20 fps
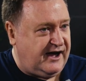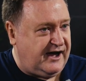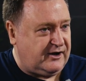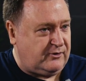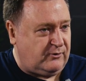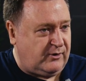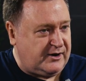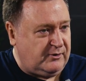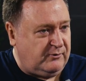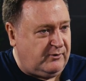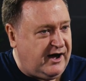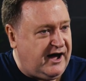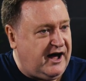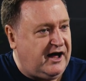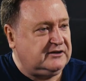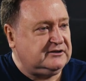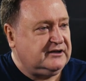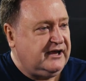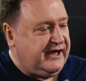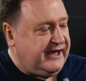quite a
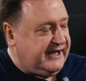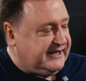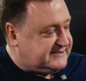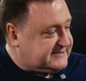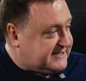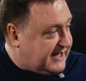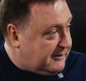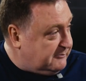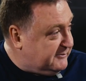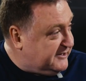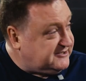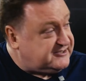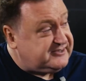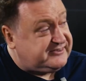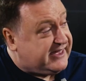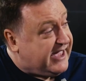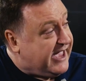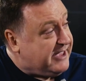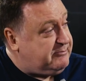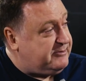while. It's coming to
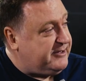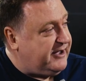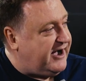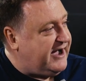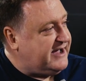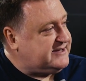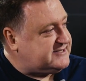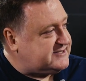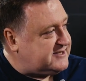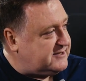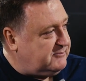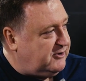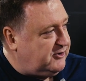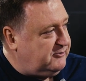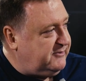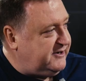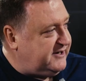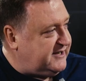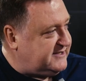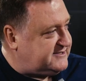the APIs at the
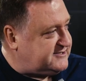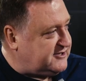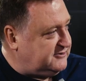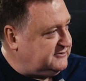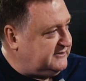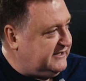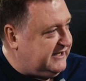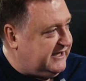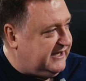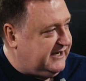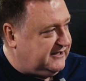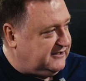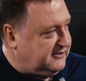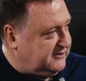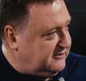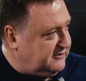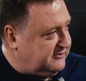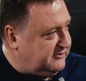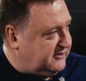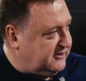moment. It's only
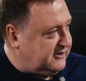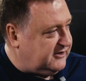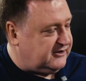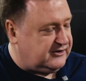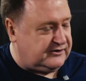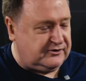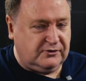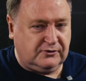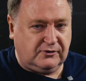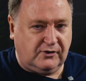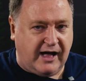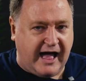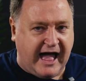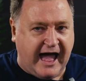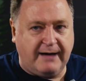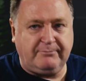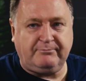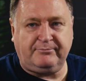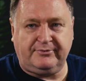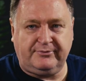in the Google
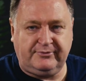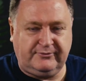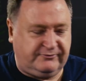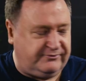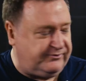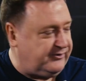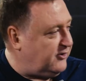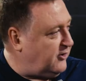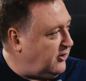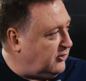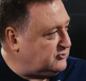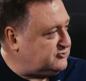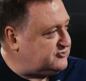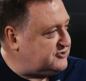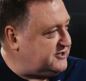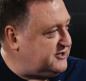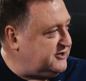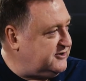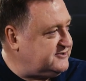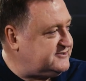app for
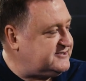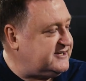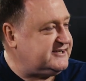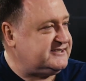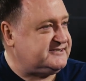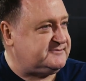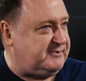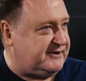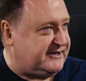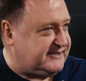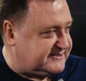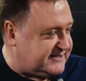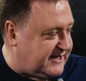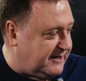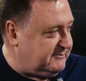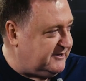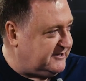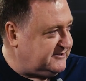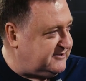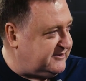Ultra users, but it's
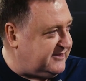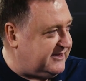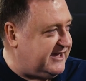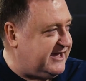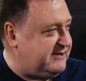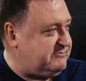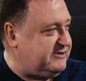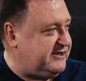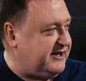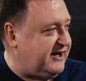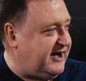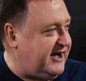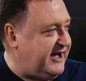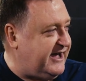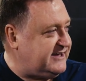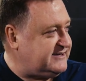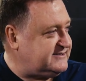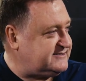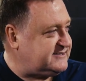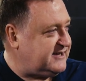coming to the
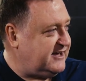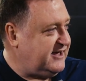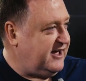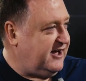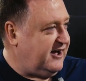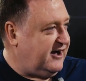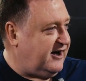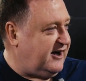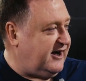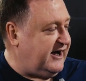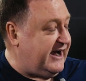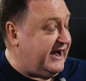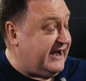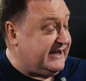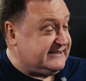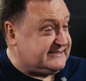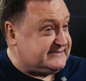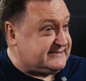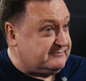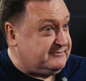APIs. And
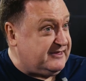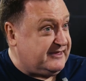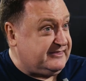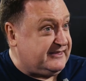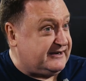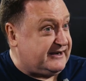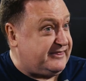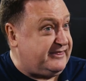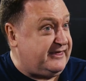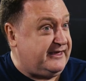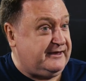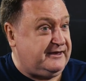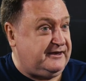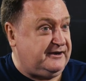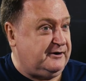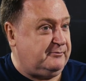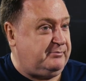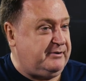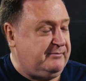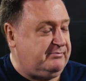it's something that I think,
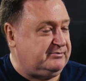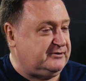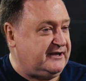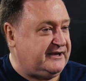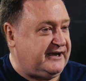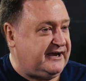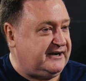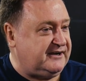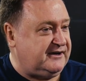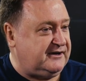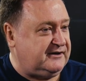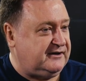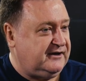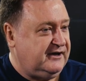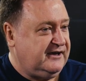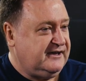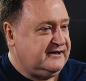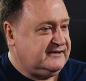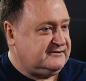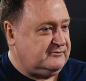you know, people are going to
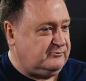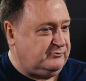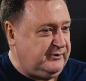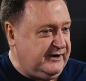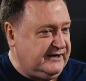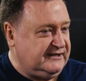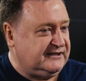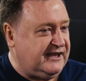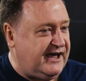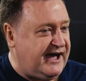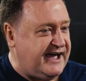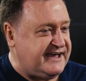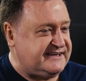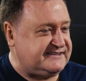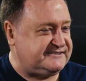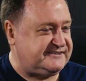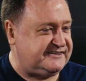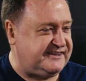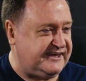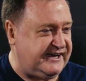
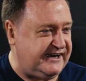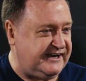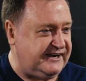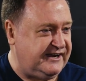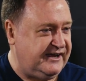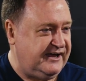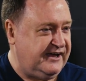realize that